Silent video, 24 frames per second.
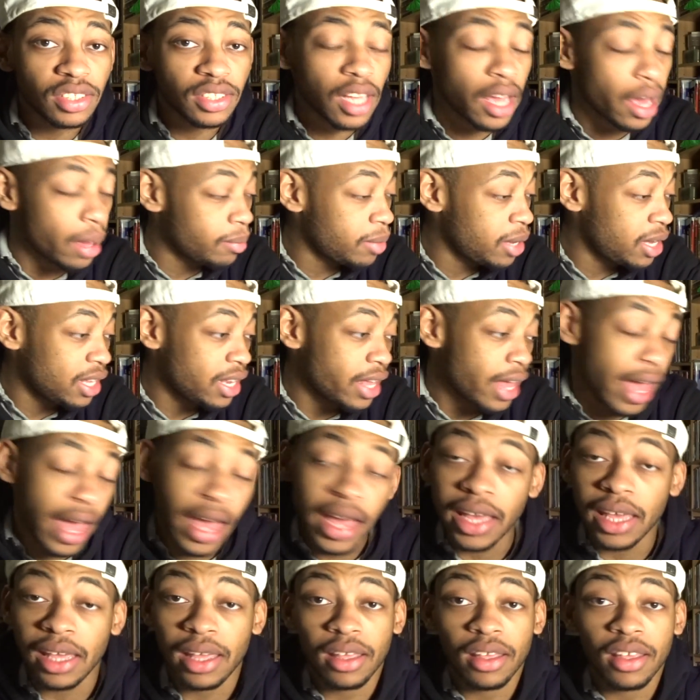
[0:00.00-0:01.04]
I mean,
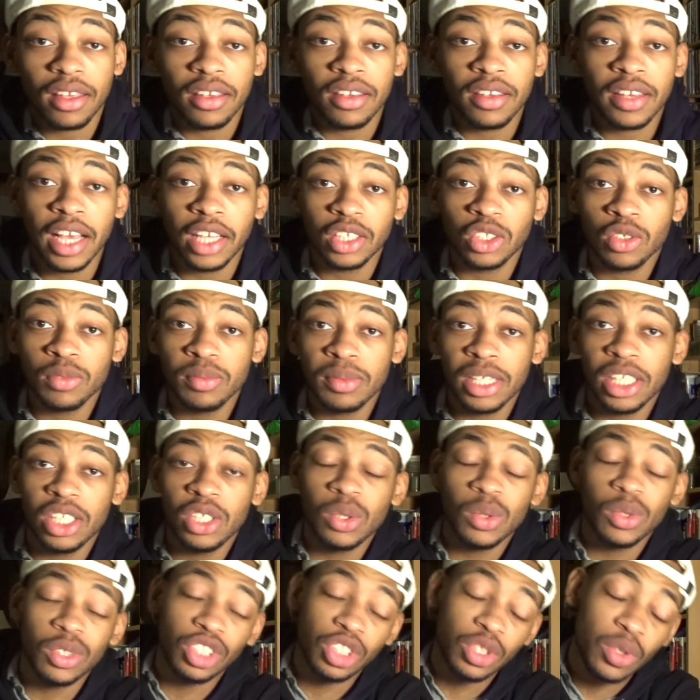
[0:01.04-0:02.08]
hey, you guys want me to
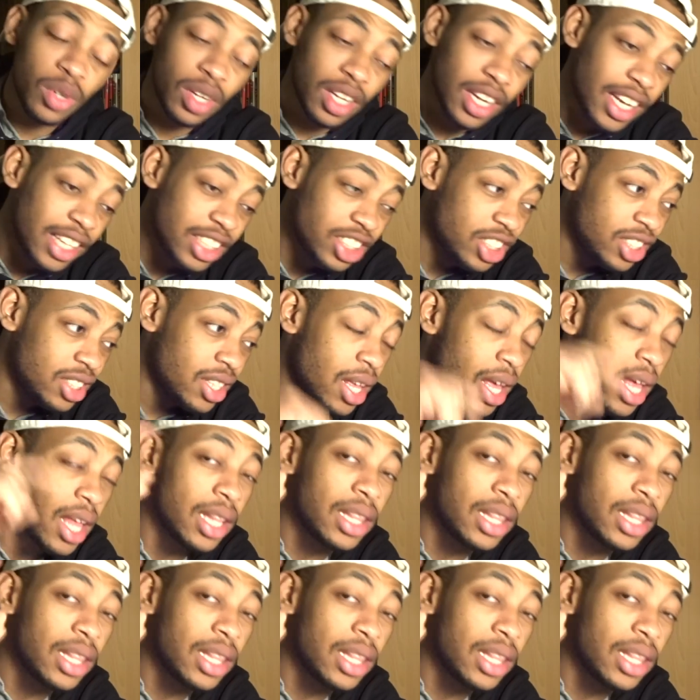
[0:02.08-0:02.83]
do a shoe collection?